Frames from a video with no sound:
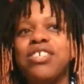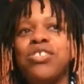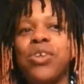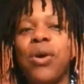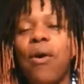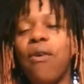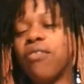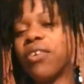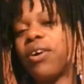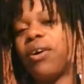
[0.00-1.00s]
So
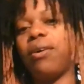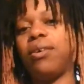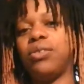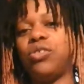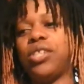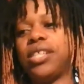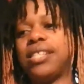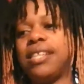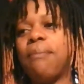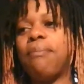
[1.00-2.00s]
overall,
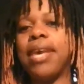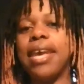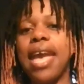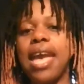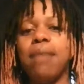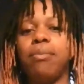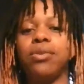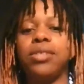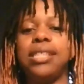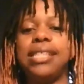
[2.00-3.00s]
just being
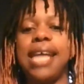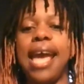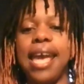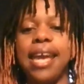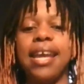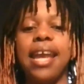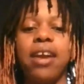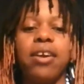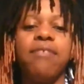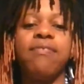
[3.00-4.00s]
able to take
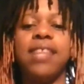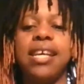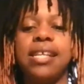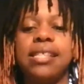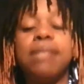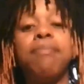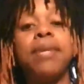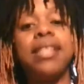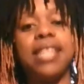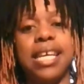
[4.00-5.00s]
care of things,
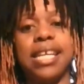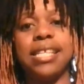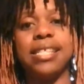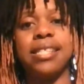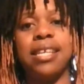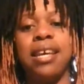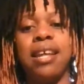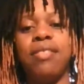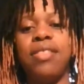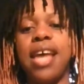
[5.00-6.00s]
big things
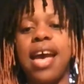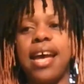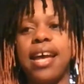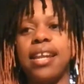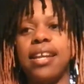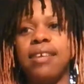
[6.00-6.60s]
that